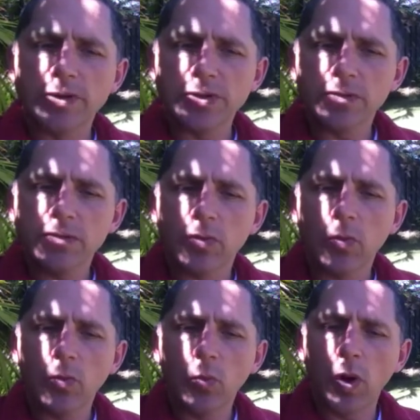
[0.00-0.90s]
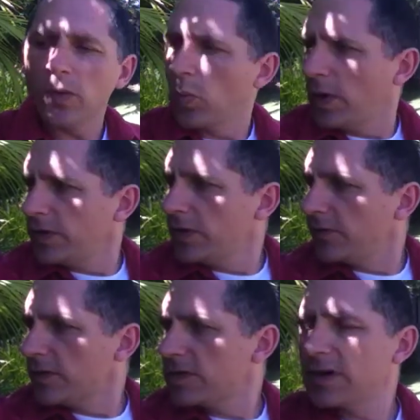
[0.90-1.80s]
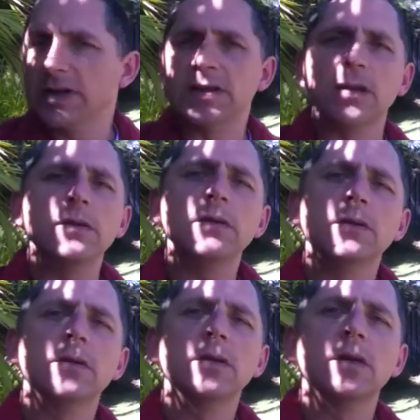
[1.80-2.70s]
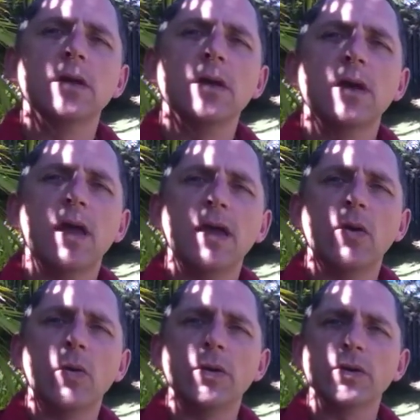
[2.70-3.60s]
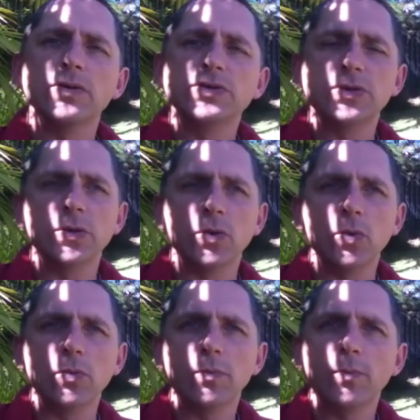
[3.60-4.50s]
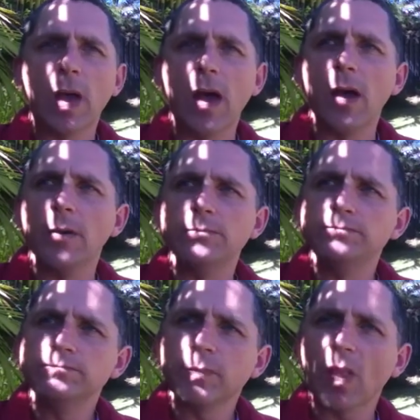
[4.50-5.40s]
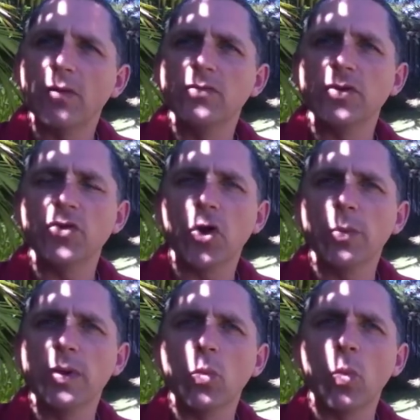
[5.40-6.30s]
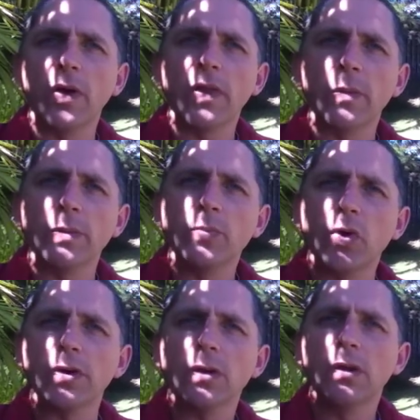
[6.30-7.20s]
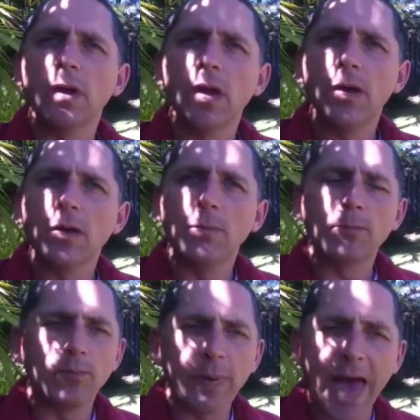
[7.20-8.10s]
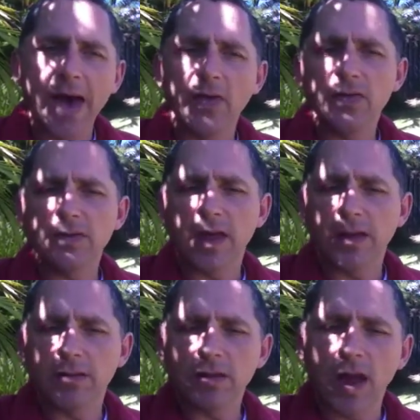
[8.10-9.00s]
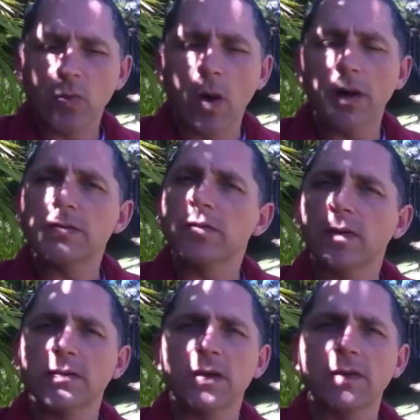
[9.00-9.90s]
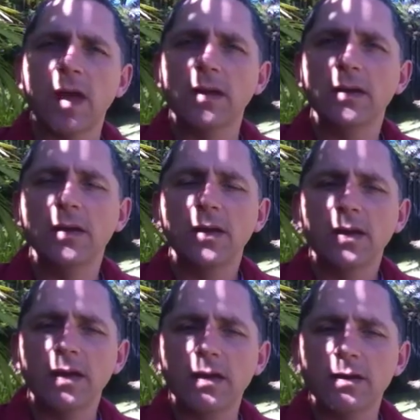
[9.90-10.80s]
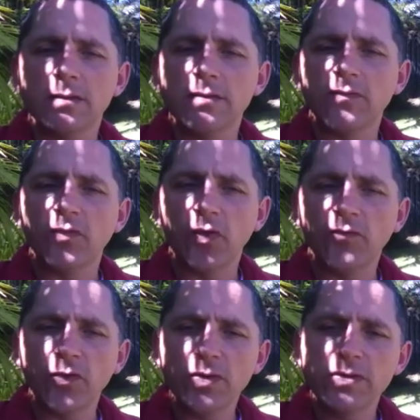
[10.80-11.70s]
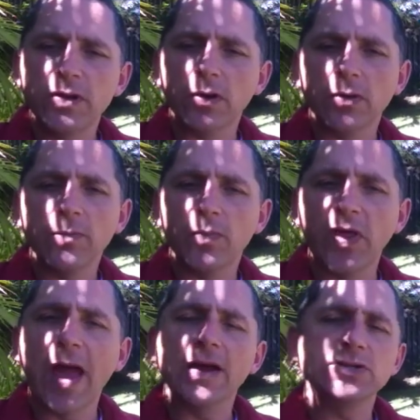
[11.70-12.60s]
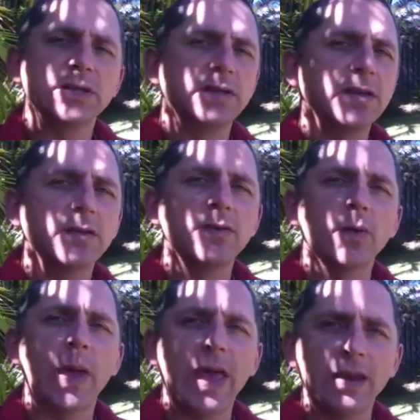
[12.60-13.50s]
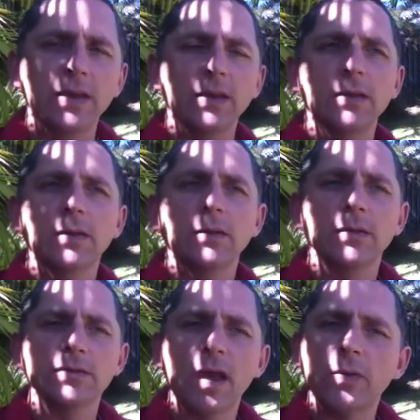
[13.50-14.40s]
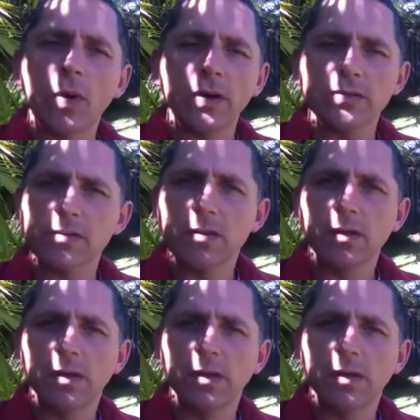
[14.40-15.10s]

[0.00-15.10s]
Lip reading: measures, what one university did in order to determine where they would put paths and sidewalks and things like that is for the first year they actually didn't do any sidewalks.